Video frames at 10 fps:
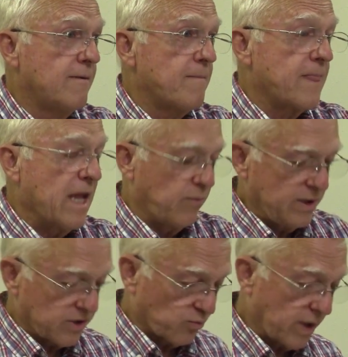Now we
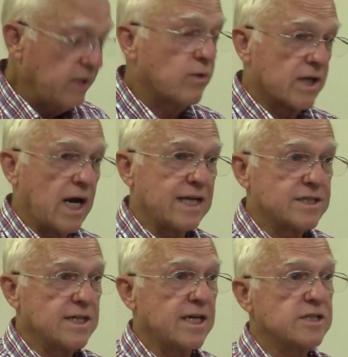can read what God
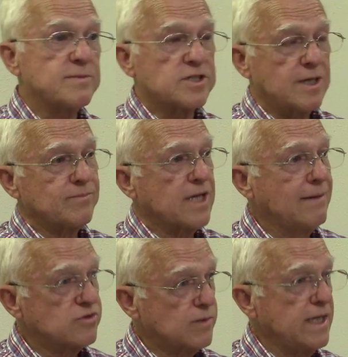says, but
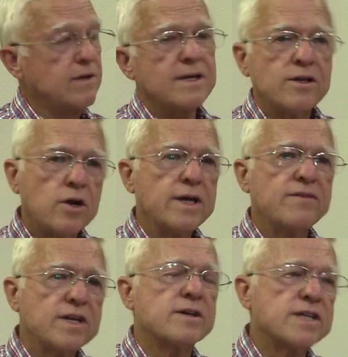sometimes we need, you know,
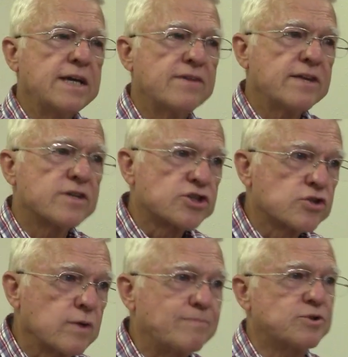even the even in the
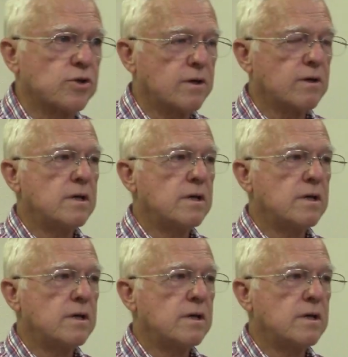Scripture,